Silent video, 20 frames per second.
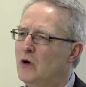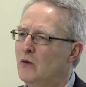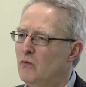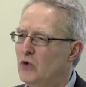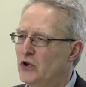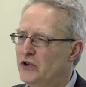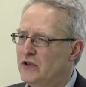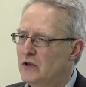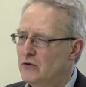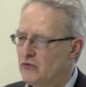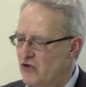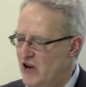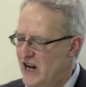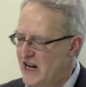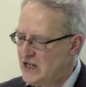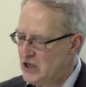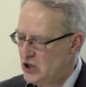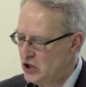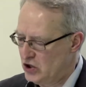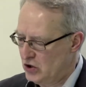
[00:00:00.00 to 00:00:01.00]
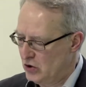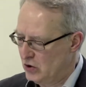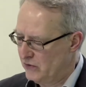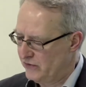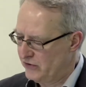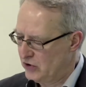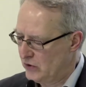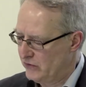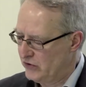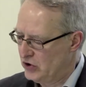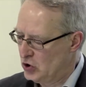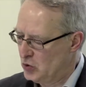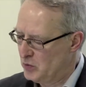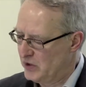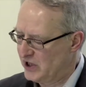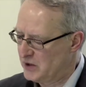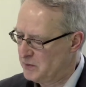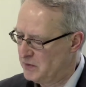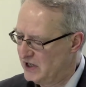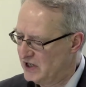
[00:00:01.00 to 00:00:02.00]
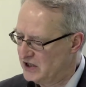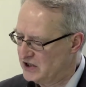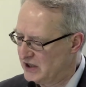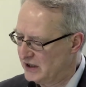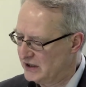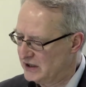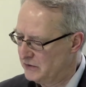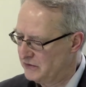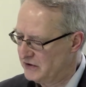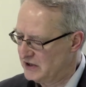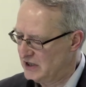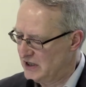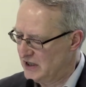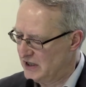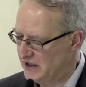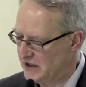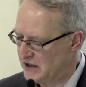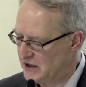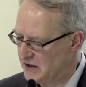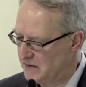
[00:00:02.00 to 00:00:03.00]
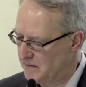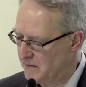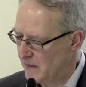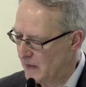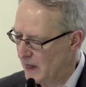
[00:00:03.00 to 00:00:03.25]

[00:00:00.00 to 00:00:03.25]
what a range of sort of human experience and activity is.